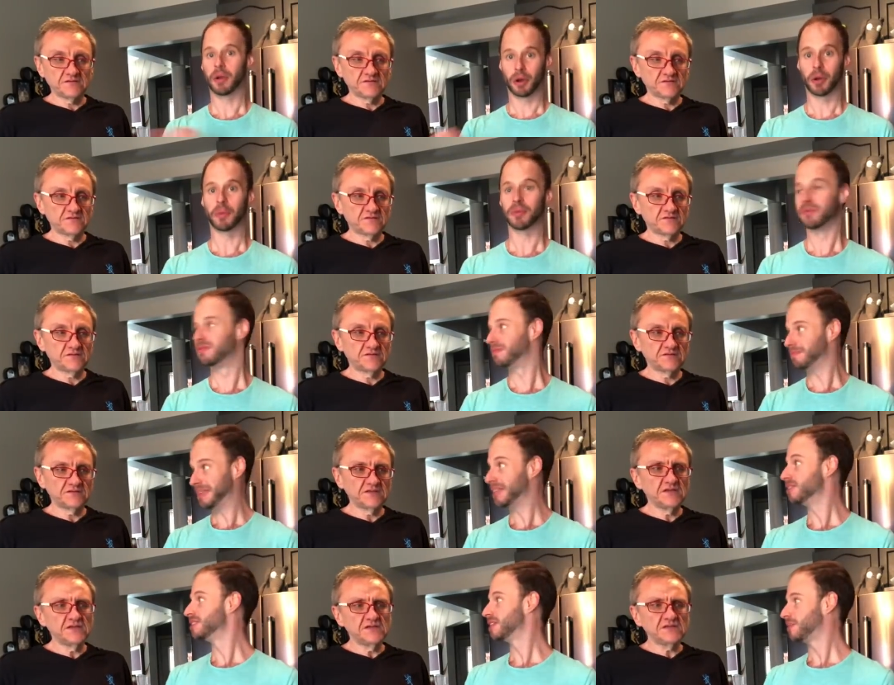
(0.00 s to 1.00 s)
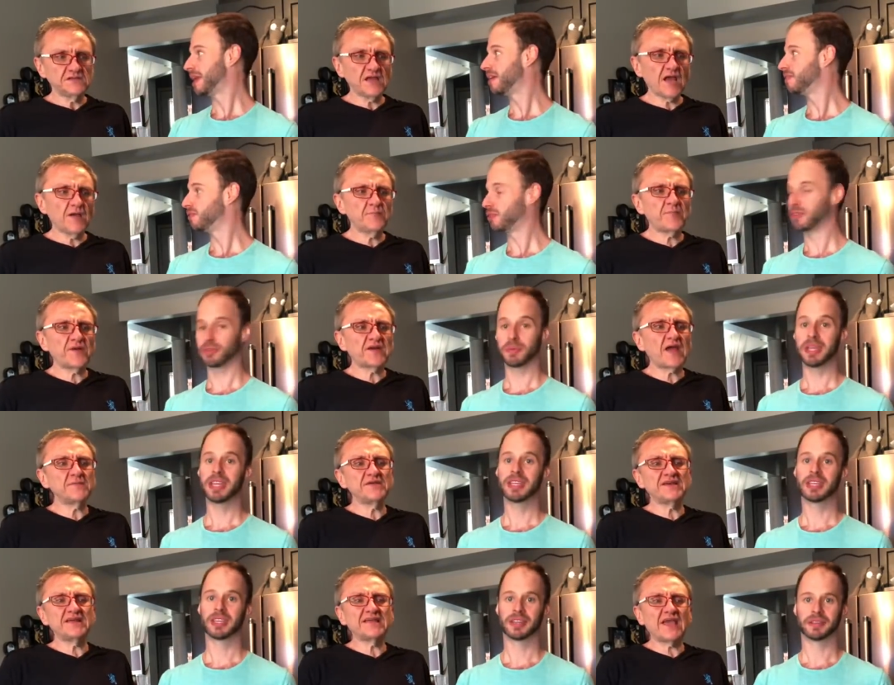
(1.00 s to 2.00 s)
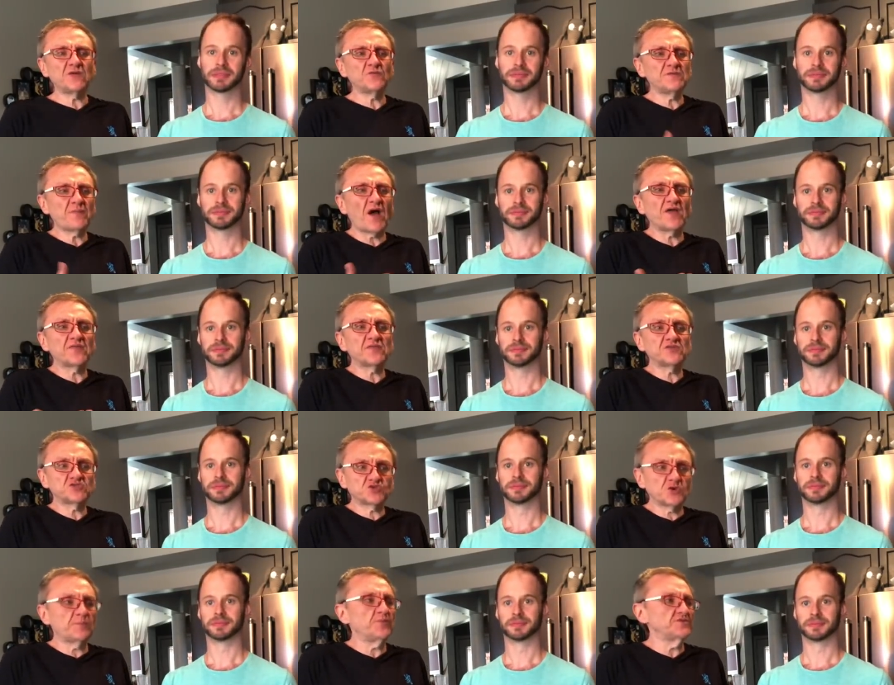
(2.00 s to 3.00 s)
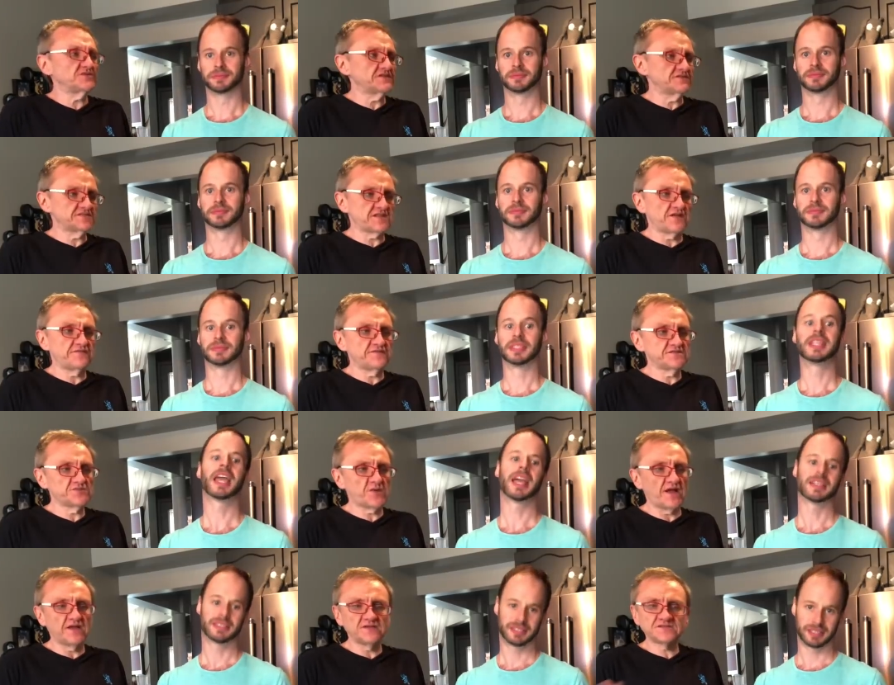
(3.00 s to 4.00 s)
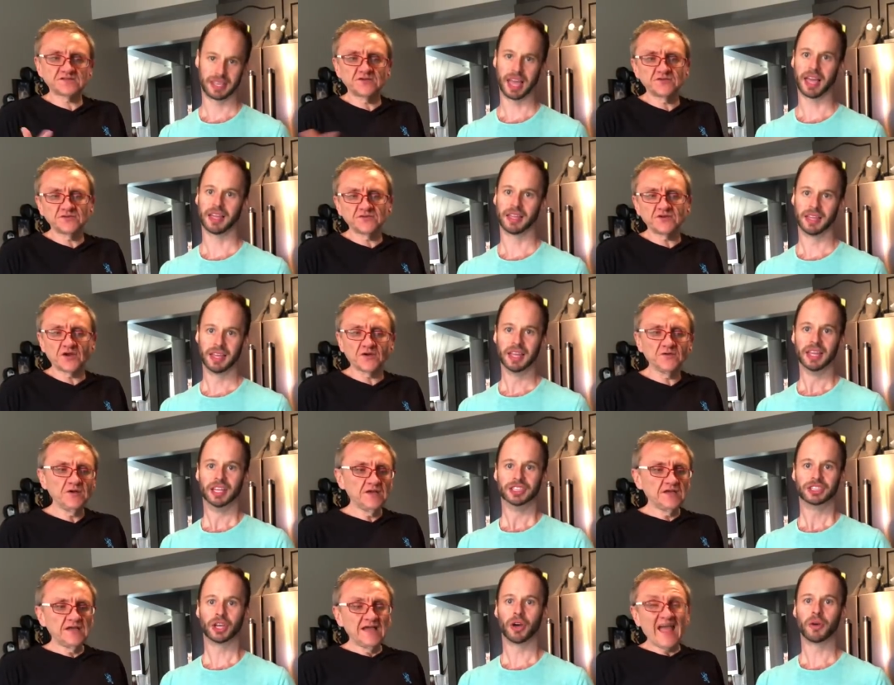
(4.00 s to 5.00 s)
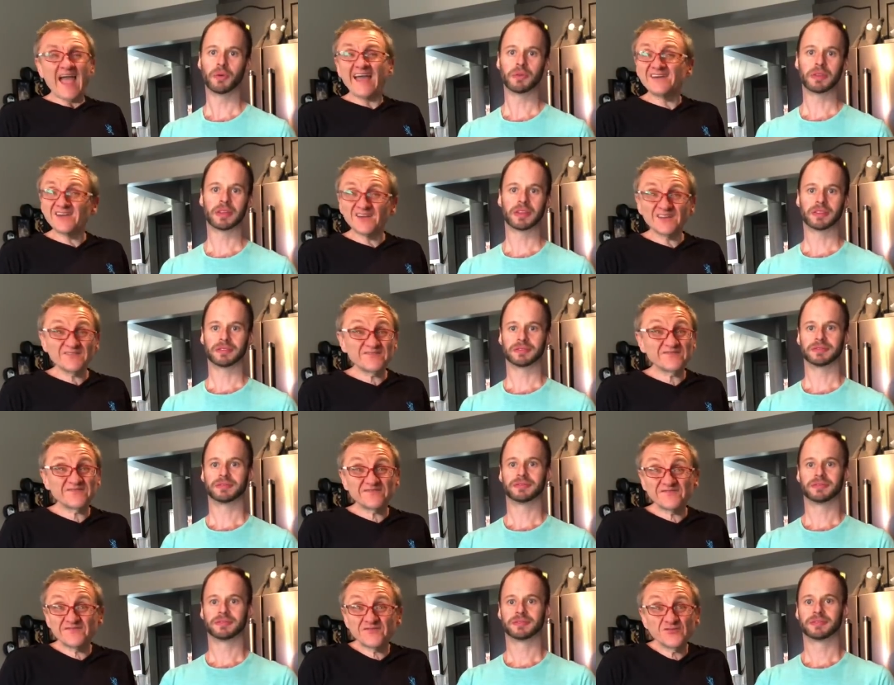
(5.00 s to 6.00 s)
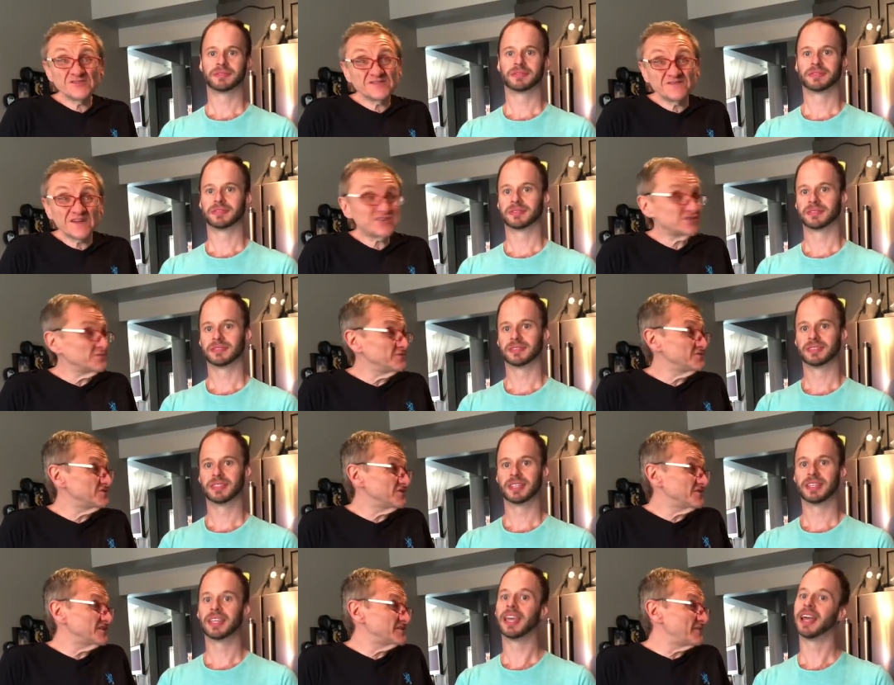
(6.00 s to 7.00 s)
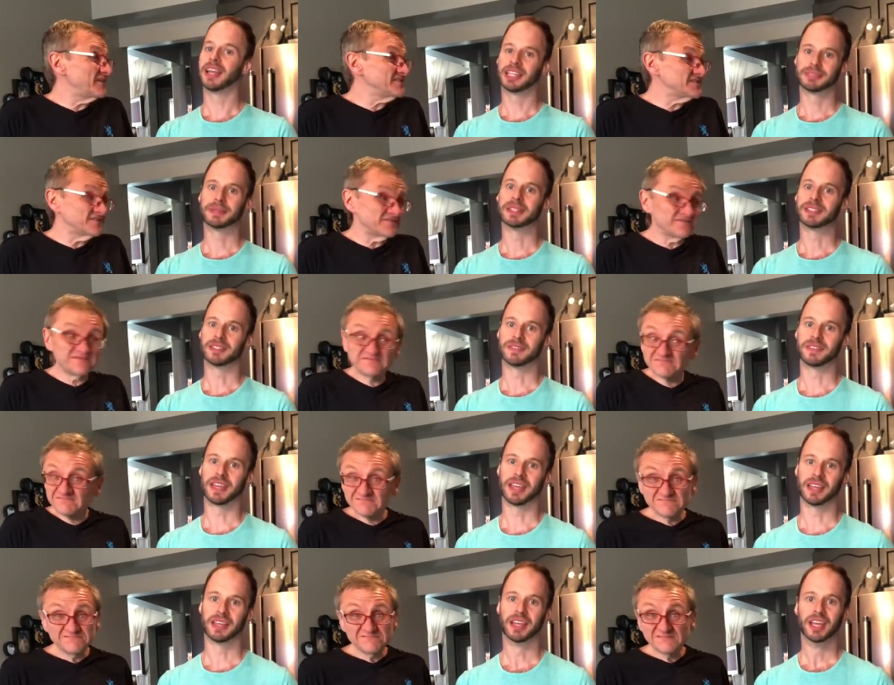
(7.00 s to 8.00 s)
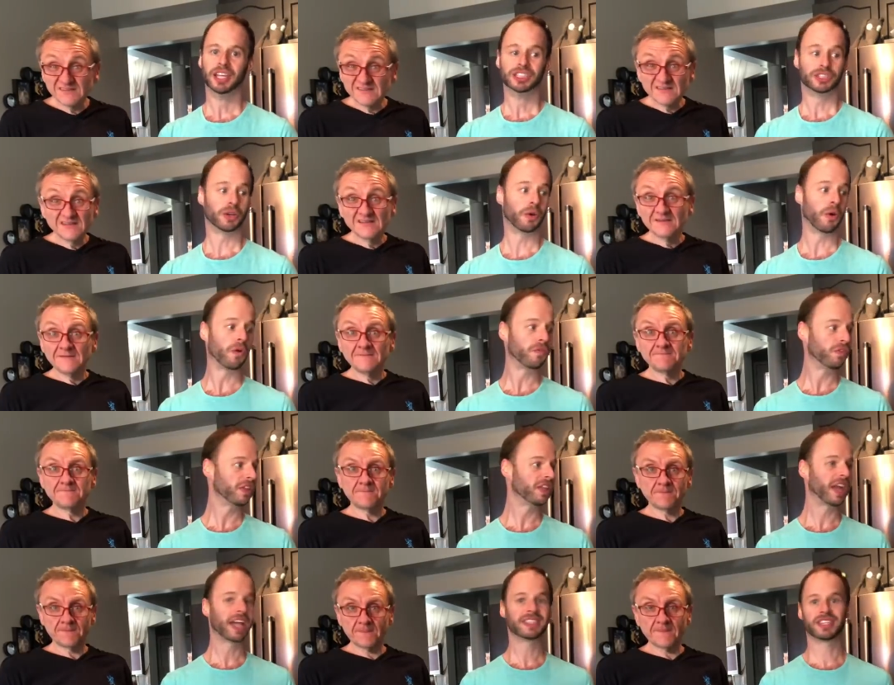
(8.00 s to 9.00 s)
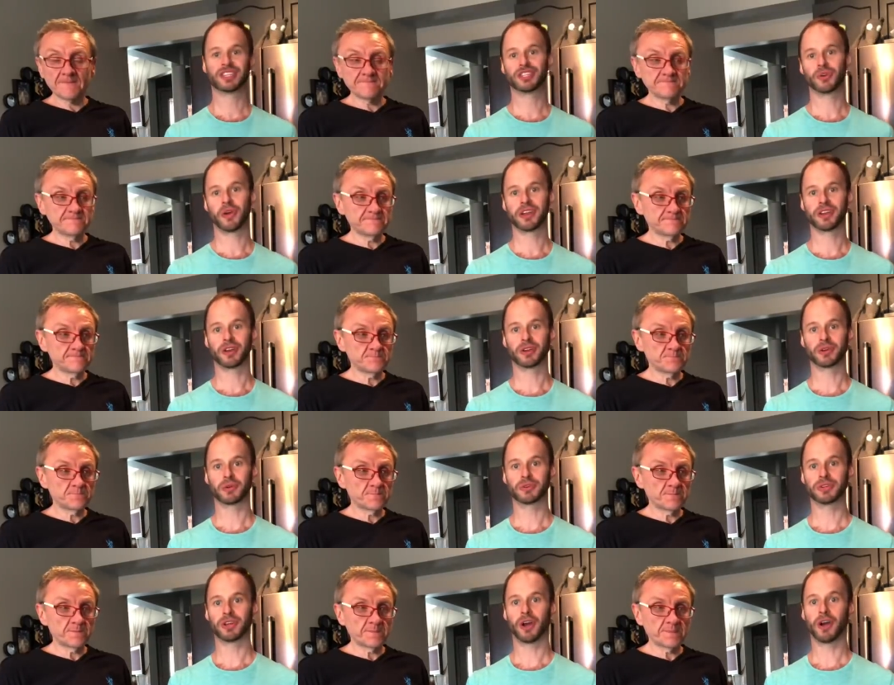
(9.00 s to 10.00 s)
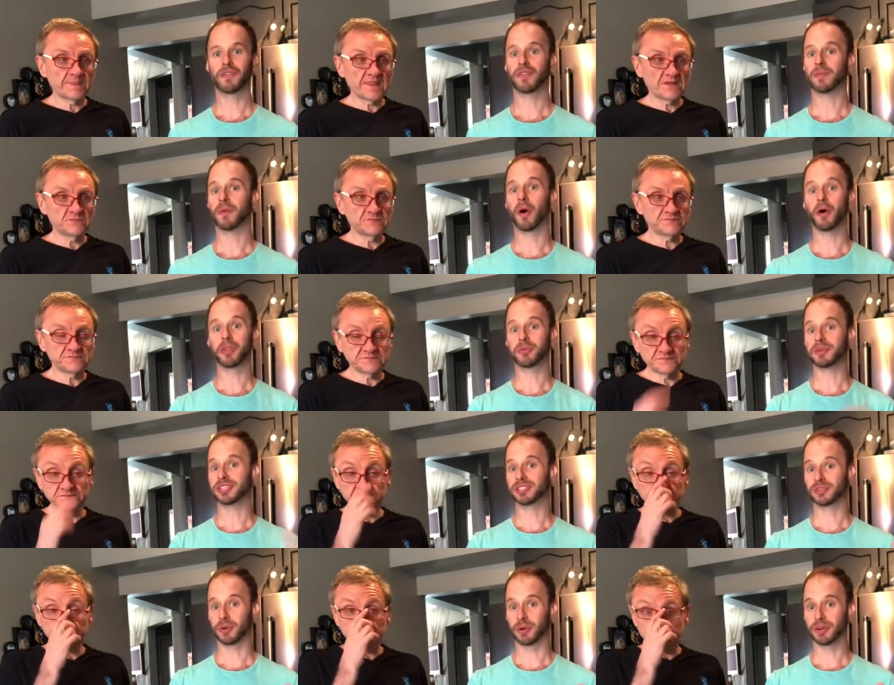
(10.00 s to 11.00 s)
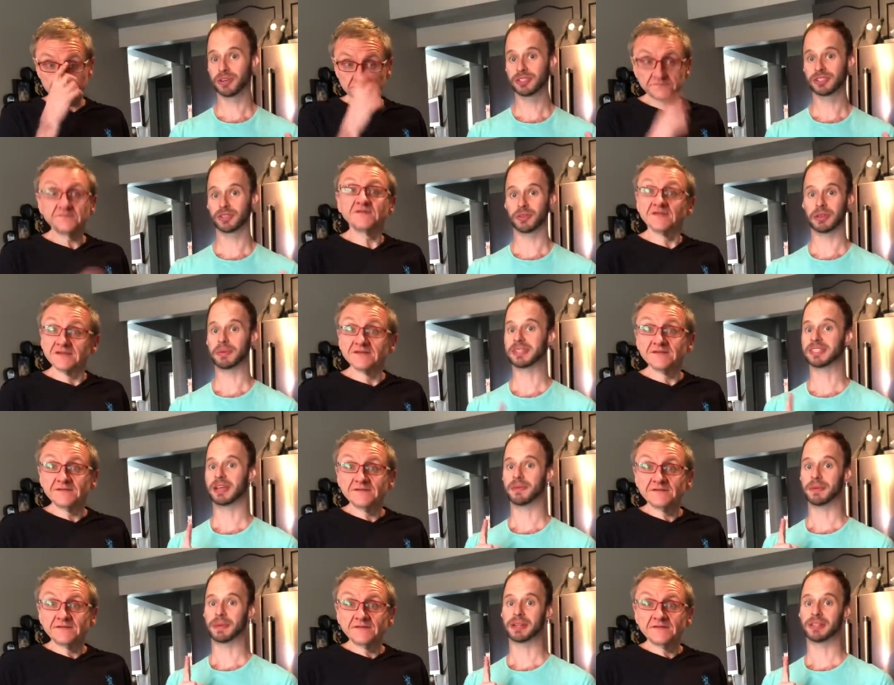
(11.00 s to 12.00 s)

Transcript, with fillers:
Speaker 1: our normal meals that we have. Yeah, but I mean, again, we bought triples of stuff as yes, well, so yeah. you know. So and not
Speaker 2: fruits and vegetables are expensive. Yeah, expensive. Yeah. So hopefully you guys enjoyed our grocery haul from all three stores. So like we said, we